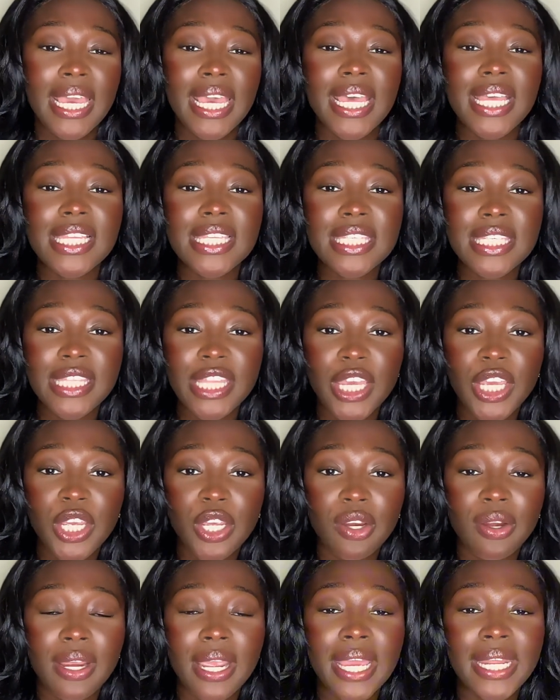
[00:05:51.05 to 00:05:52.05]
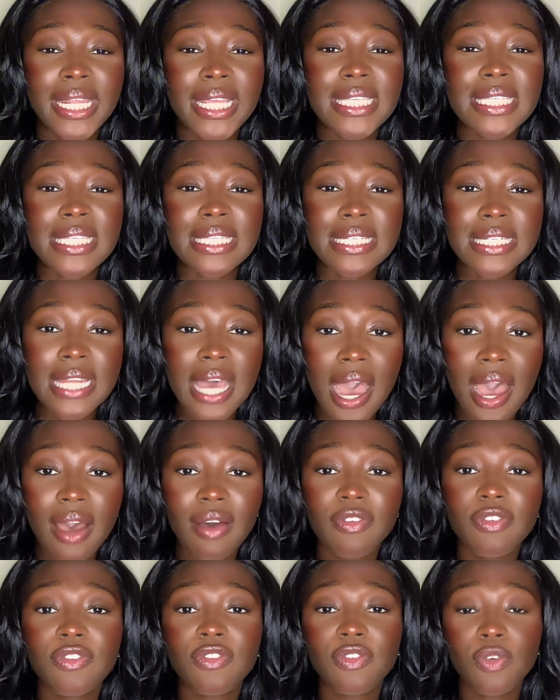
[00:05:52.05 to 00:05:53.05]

is thicker and is not